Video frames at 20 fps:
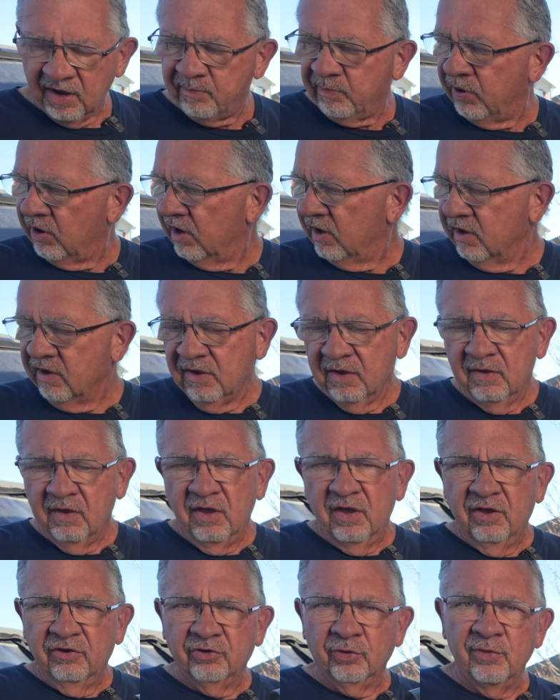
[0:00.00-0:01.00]
up.
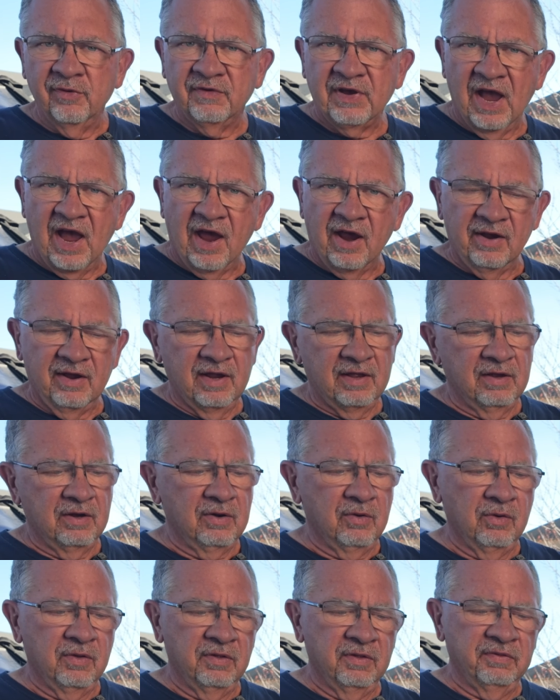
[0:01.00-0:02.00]
So we've got
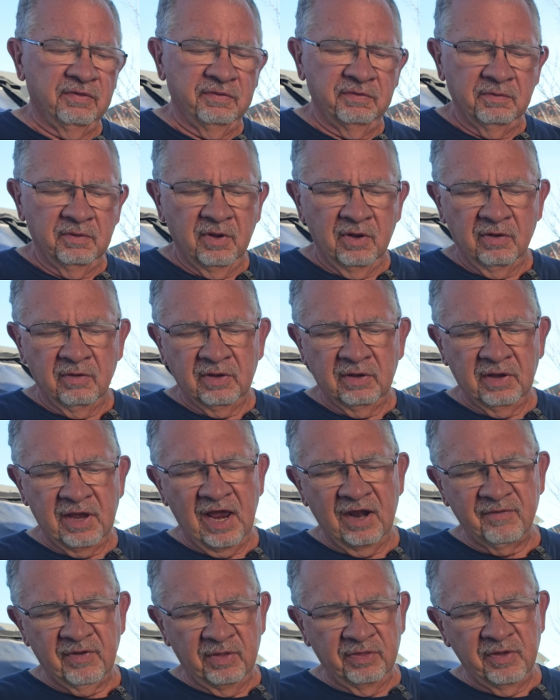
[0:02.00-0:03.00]

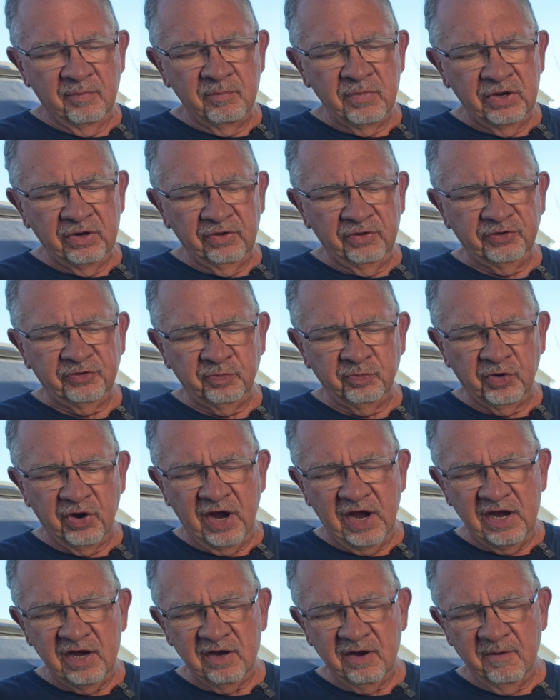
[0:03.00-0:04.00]
kind of the middle
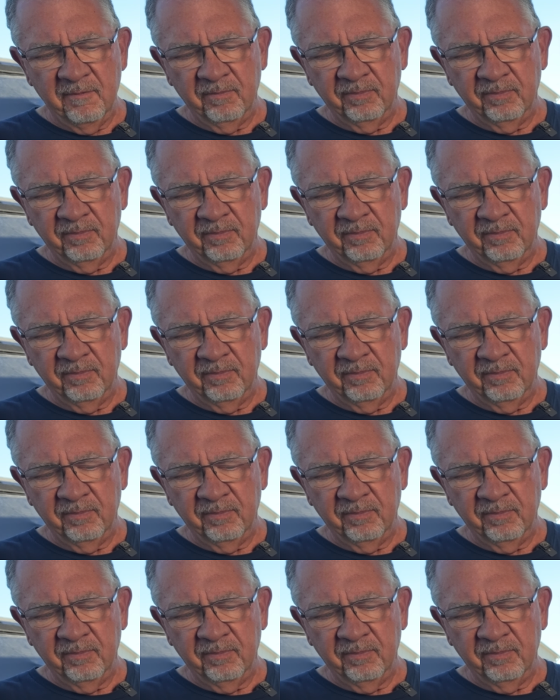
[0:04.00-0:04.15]
spray.